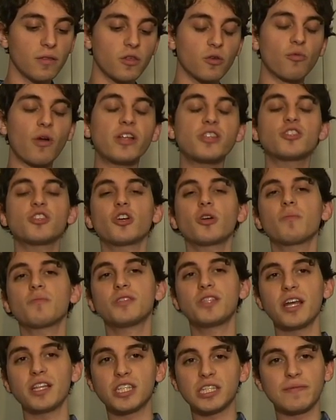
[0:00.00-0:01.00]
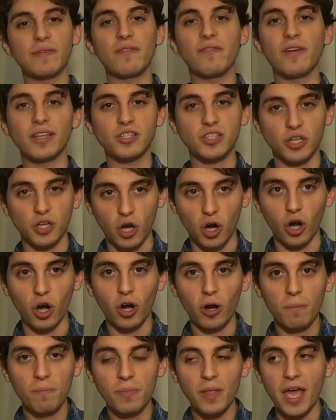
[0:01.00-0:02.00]
the right circumstances of events
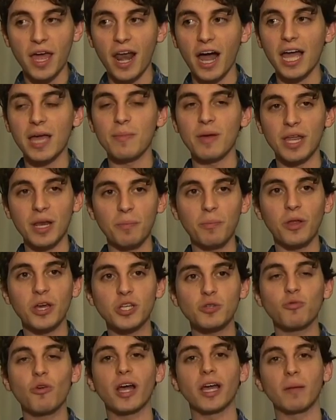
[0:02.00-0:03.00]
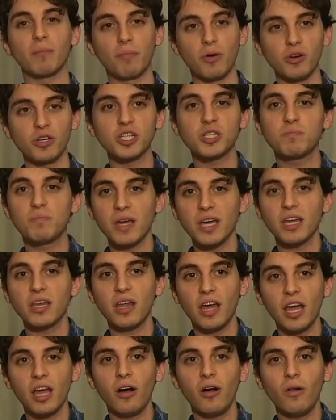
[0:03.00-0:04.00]
occur and I am in a place where I can purchase
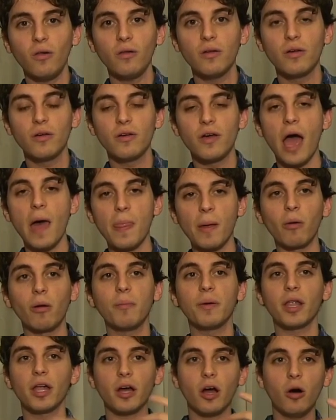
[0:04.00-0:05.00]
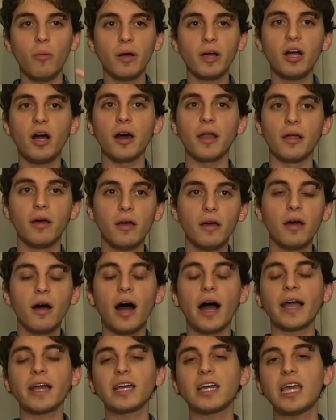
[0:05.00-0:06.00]
bacon ale. And then we'll be like, oh my God,
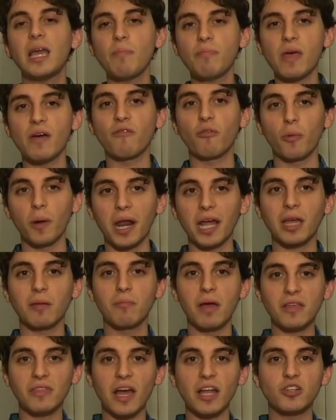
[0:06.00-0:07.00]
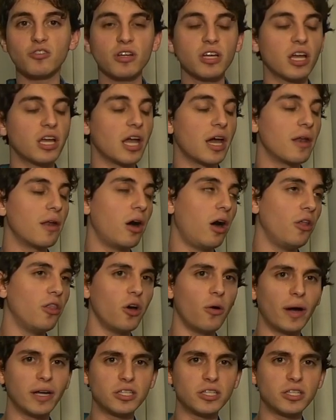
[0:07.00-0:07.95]
I can keep that for when I can make that drink again. Although